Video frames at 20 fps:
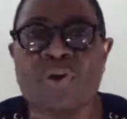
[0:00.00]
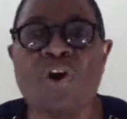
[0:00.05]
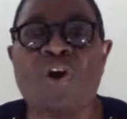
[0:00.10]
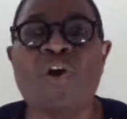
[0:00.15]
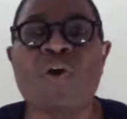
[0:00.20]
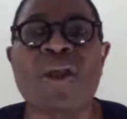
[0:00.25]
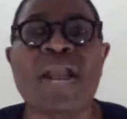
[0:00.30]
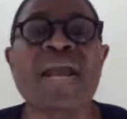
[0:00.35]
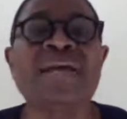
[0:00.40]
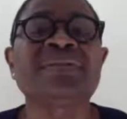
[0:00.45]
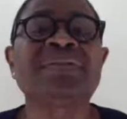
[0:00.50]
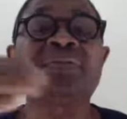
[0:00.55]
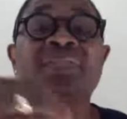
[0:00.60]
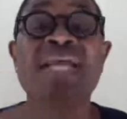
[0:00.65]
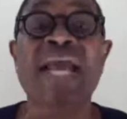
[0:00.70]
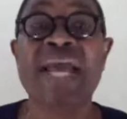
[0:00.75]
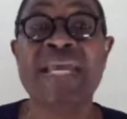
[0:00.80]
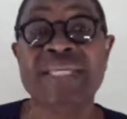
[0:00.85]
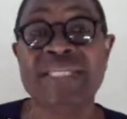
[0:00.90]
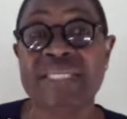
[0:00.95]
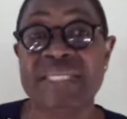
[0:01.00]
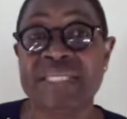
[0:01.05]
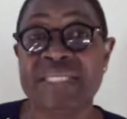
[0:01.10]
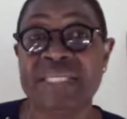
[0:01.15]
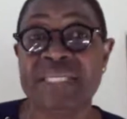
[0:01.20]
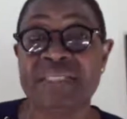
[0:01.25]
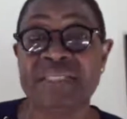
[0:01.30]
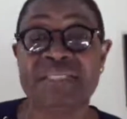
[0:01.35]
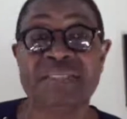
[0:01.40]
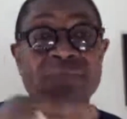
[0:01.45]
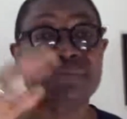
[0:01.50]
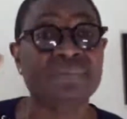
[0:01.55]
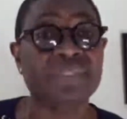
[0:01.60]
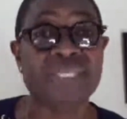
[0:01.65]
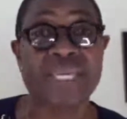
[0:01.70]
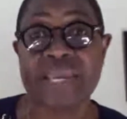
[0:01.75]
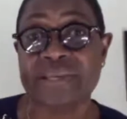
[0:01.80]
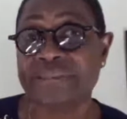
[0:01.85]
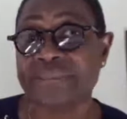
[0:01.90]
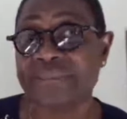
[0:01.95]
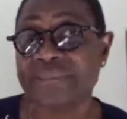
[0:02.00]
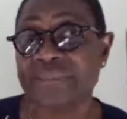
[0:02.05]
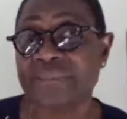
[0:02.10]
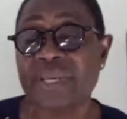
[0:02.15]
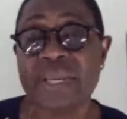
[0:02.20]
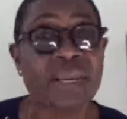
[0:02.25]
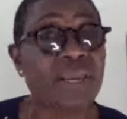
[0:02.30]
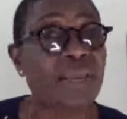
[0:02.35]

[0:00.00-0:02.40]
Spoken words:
organs. I did it, yes.